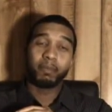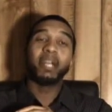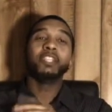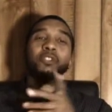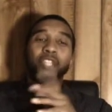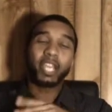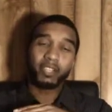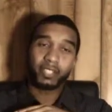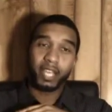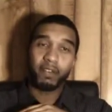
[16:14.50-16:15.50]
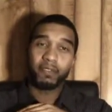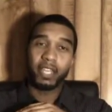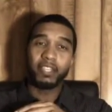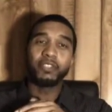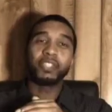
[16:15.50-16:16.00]
But you check yourself
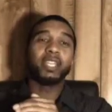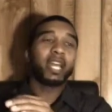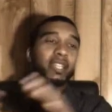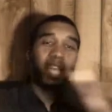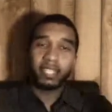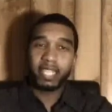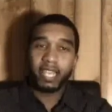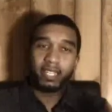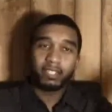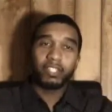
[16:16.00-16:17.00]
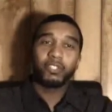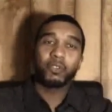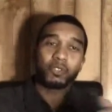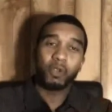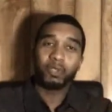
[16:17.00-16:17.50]
and you see that they say, look, the
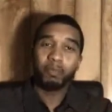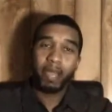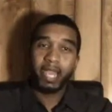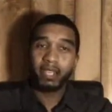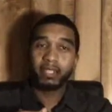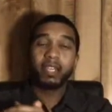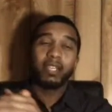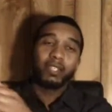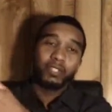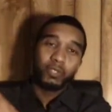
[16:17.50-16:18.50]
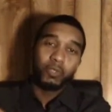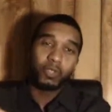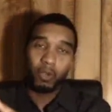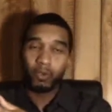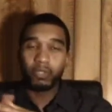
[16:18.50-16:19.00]
Jews own the banks,
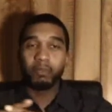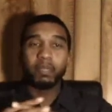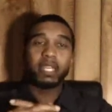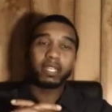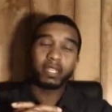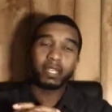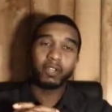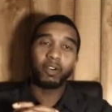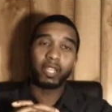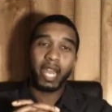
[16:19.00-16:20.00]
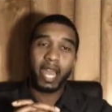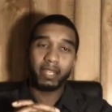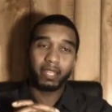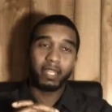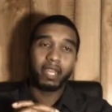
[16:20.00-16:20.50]
Jews own the media and all of
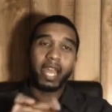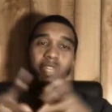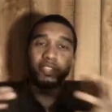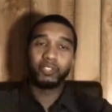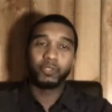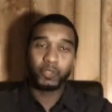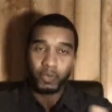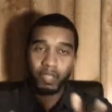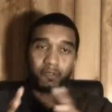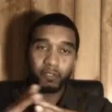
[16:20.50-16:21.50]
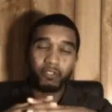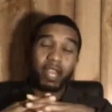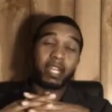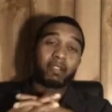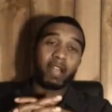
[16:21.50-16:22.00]
that, and the Jews were
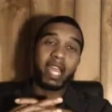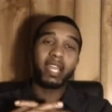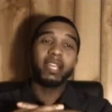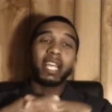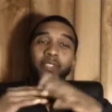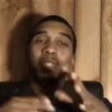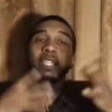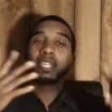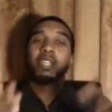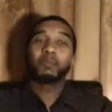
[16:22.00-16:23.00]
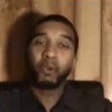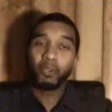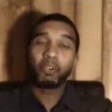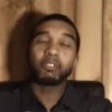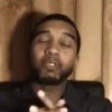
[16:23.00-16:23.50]
infiltrating, right? That's what they say the
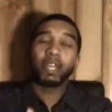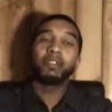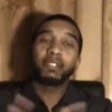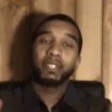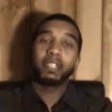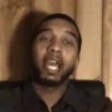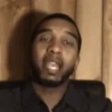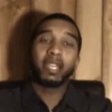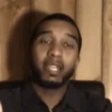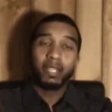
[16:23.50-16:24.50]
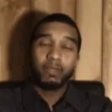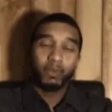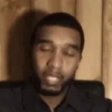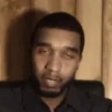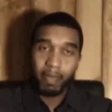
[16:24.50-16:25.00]
Protocols of Elders of Zion
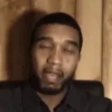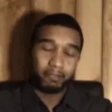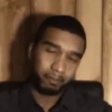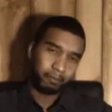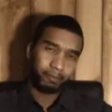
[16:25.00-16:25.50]
is about.